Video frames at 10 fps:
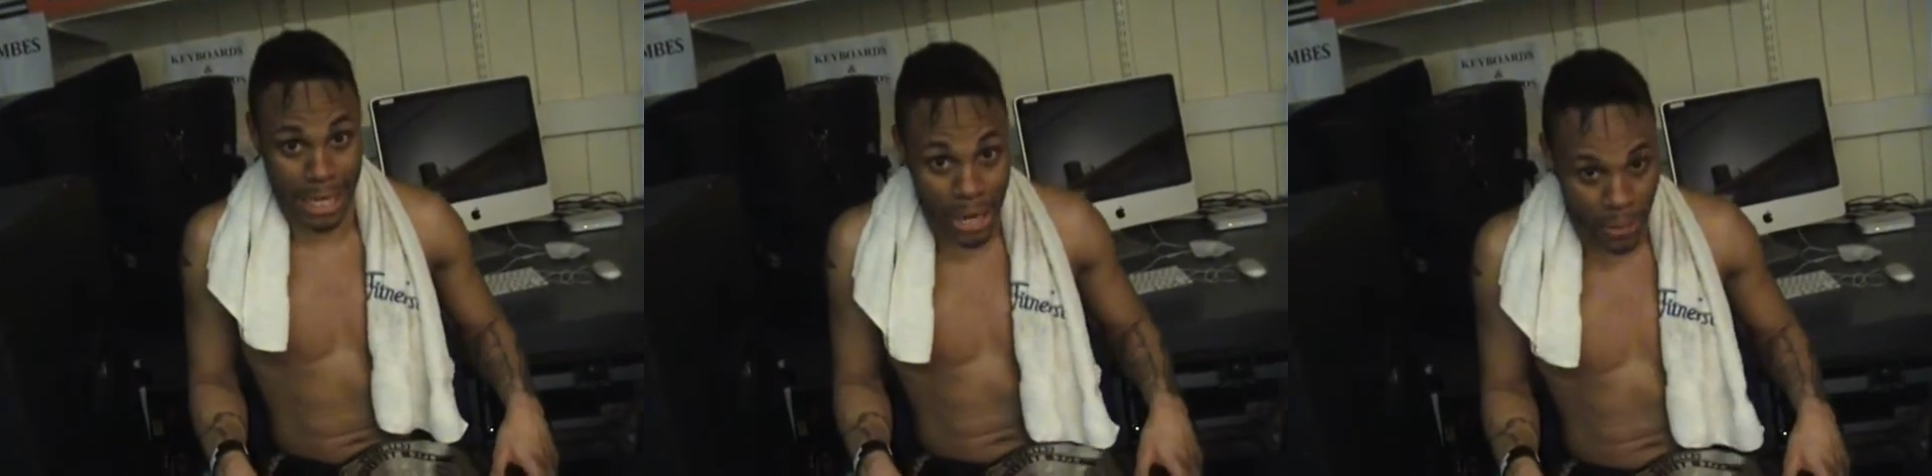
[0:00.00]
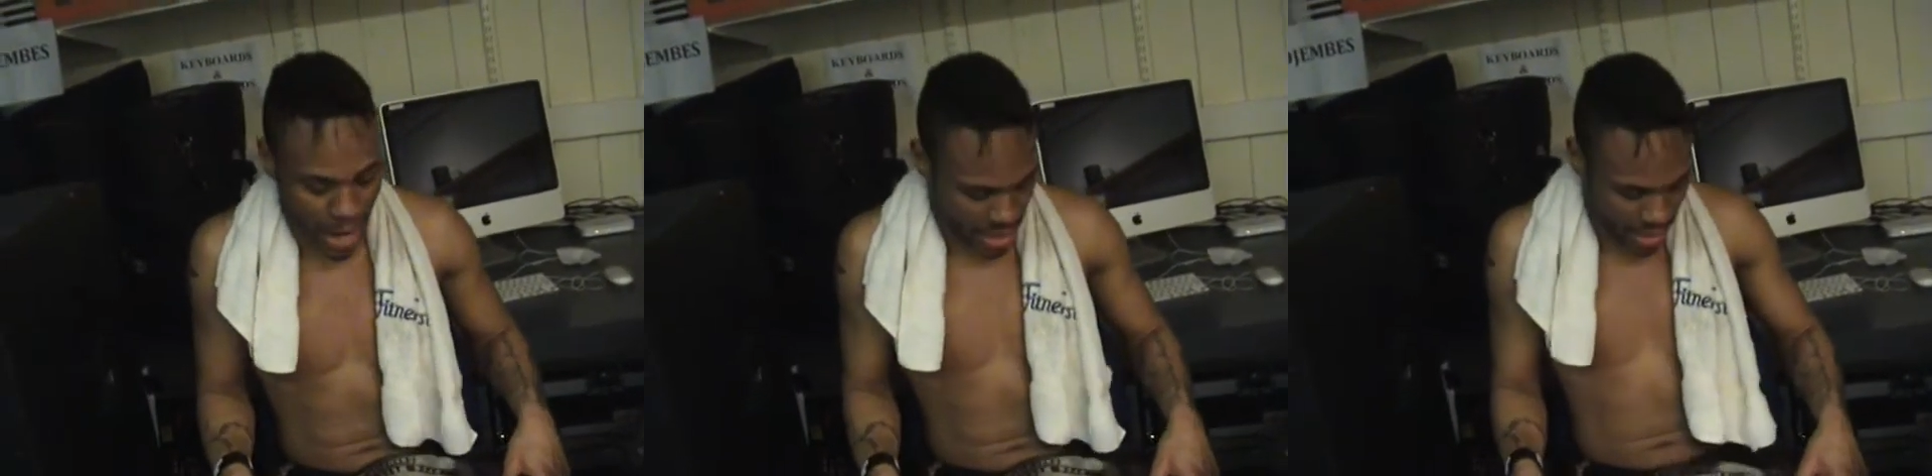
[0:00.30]

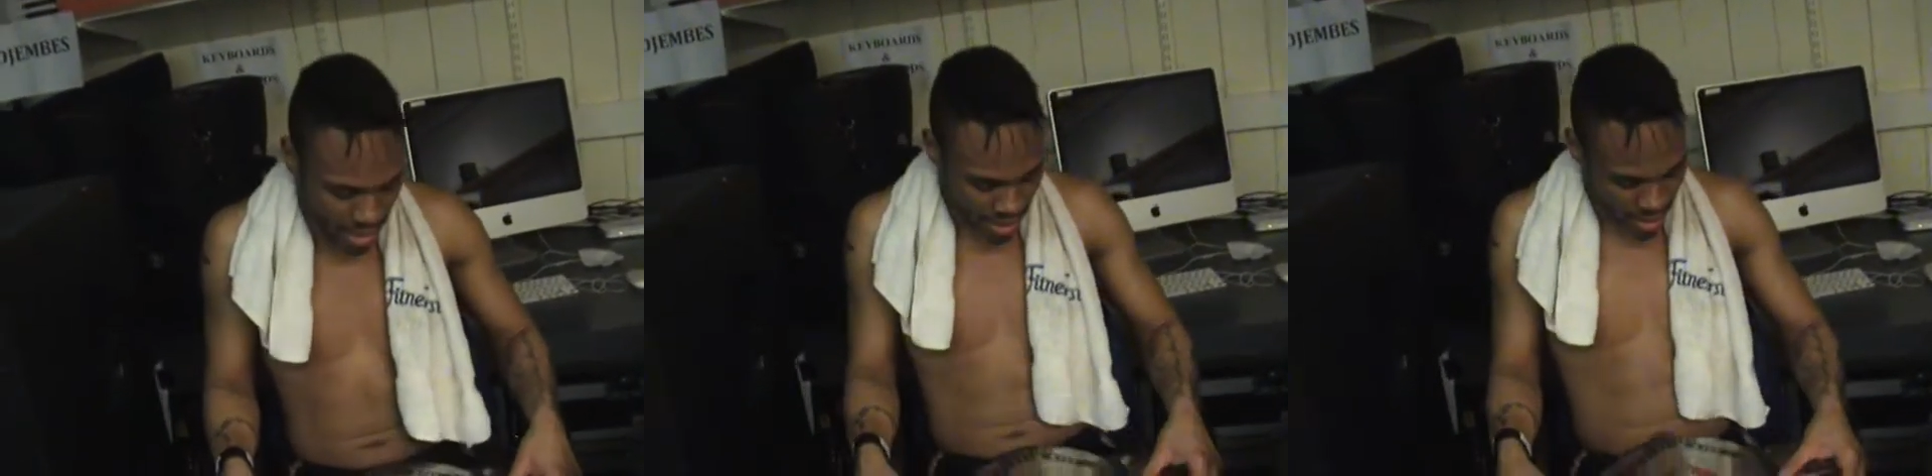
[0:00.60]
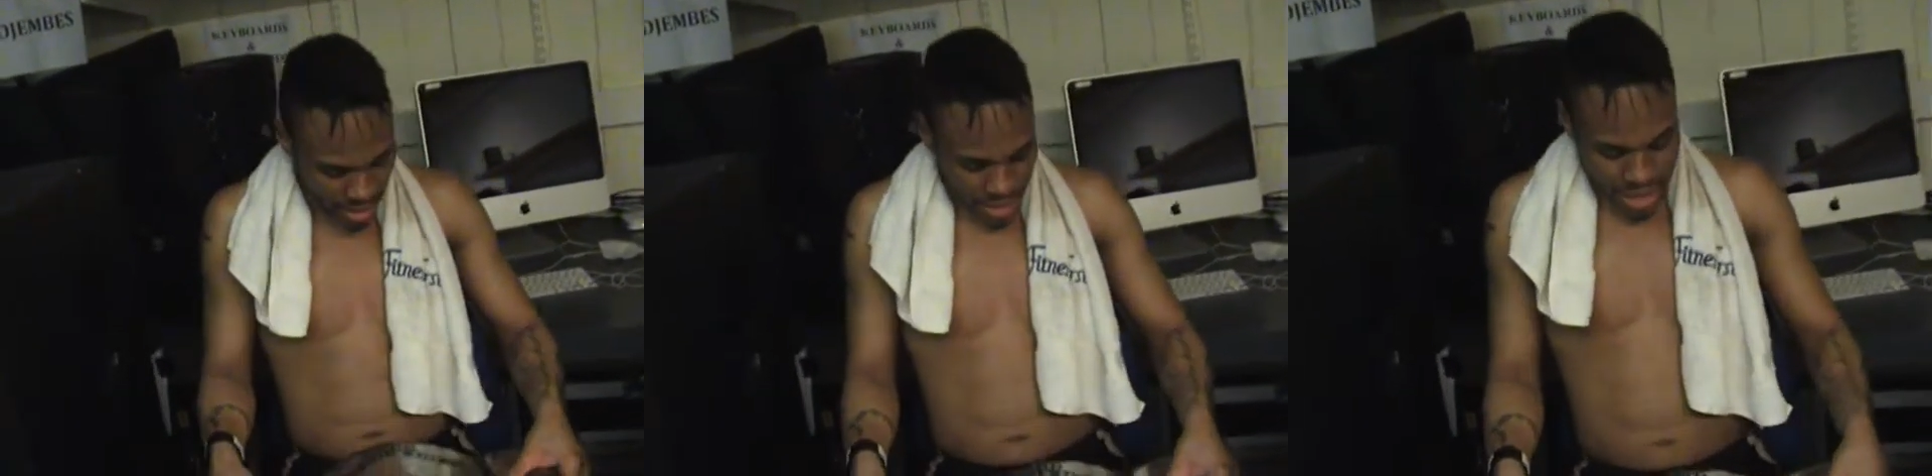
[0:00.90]
anyway.
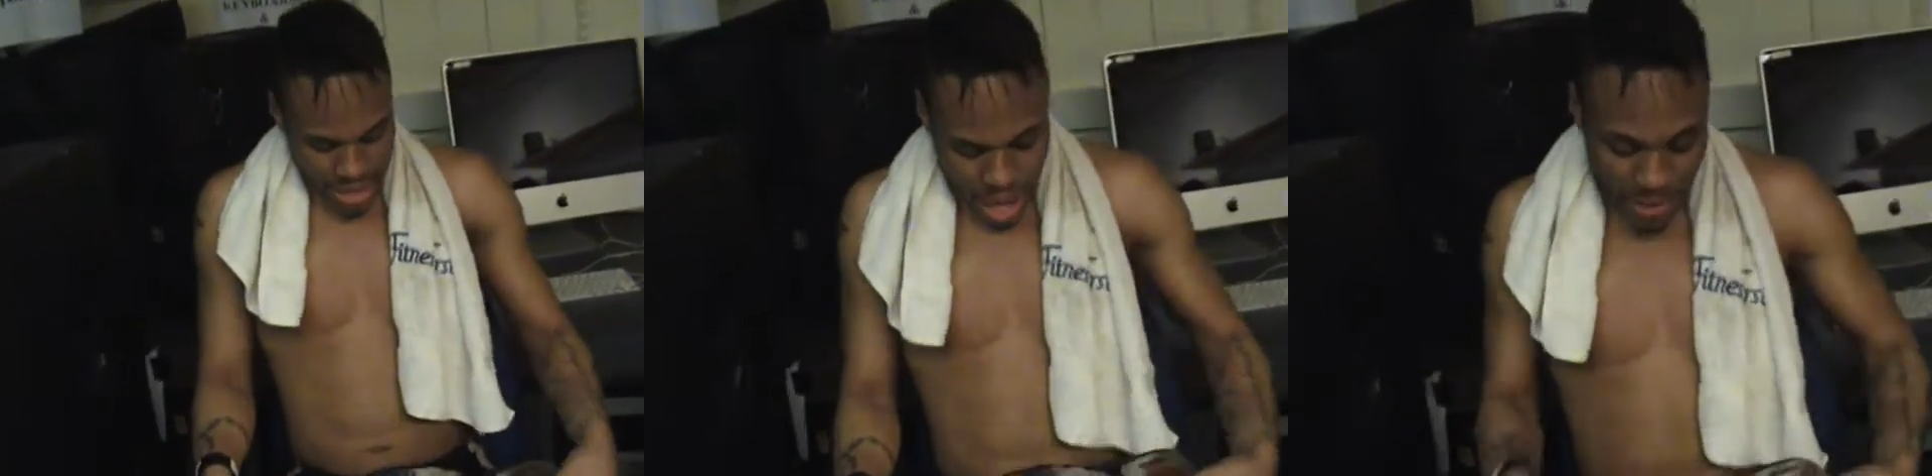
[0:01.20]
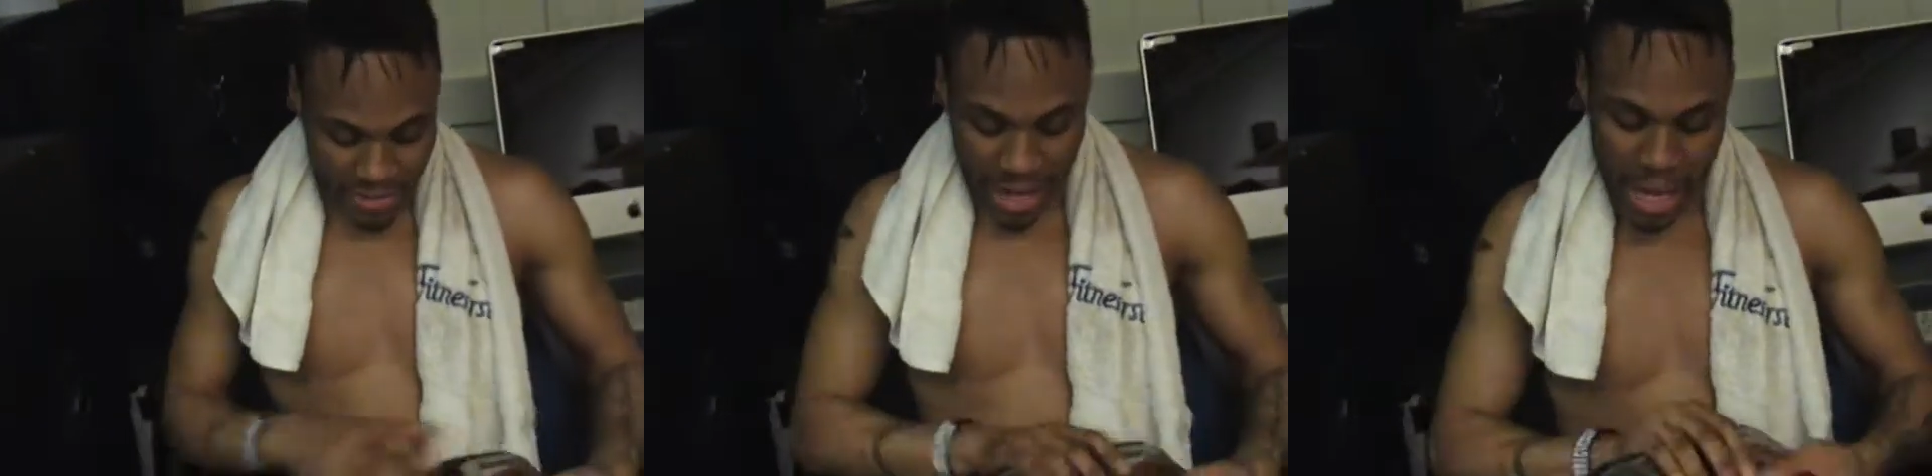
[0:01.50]

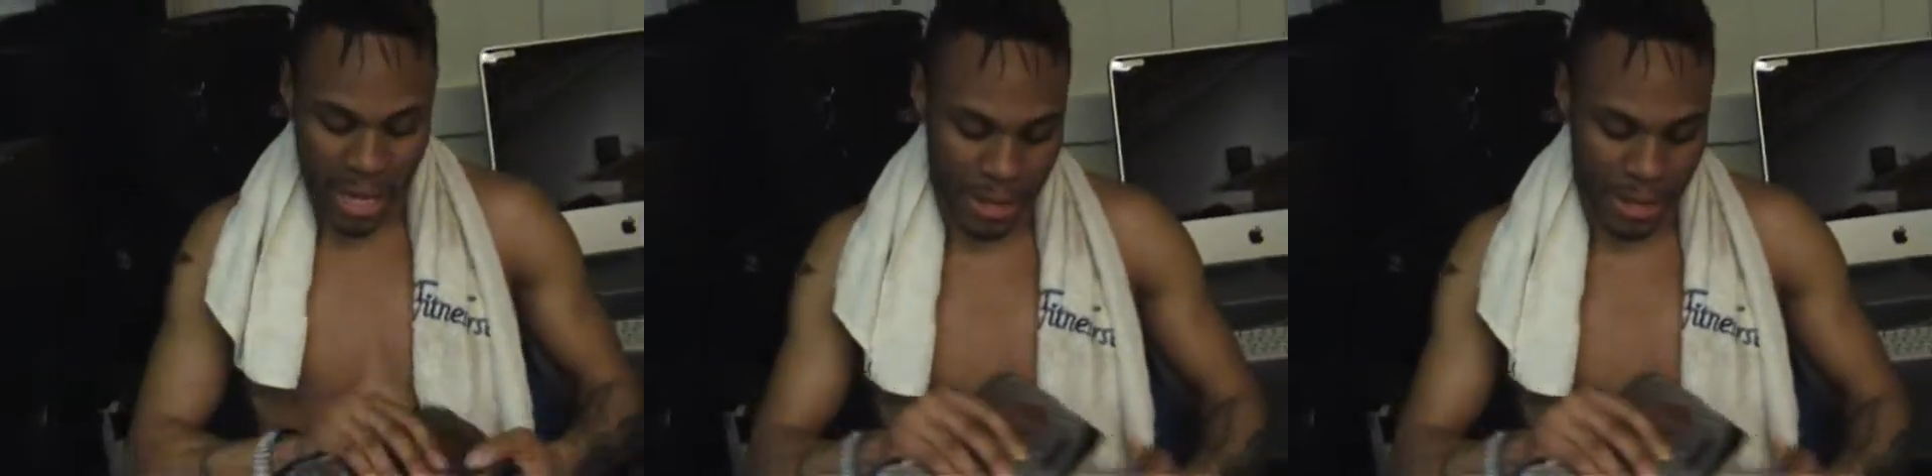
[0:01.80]
However,